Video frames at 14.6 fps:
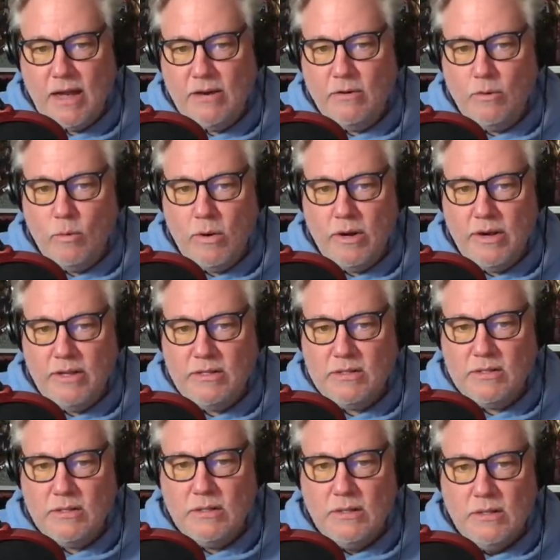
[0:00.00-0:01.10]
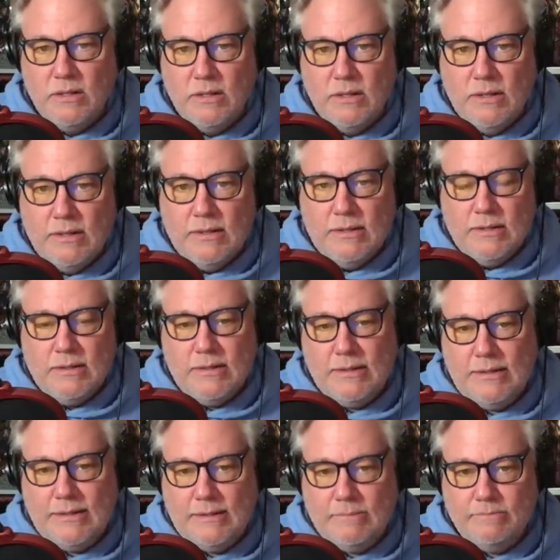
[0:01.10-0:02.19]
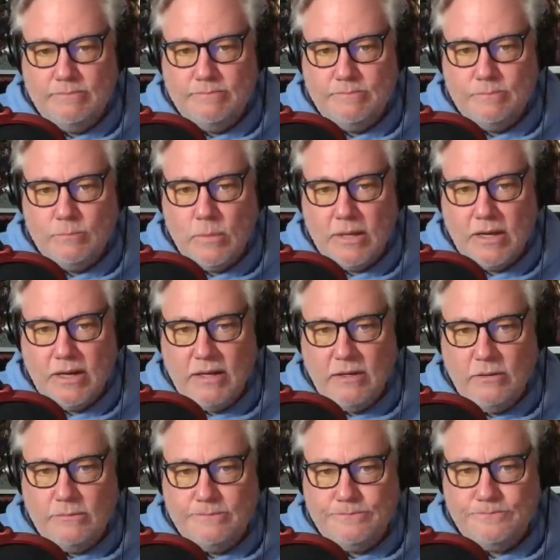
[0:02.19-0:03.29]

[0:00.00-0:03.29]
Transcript: I don't know where it is. What can I do?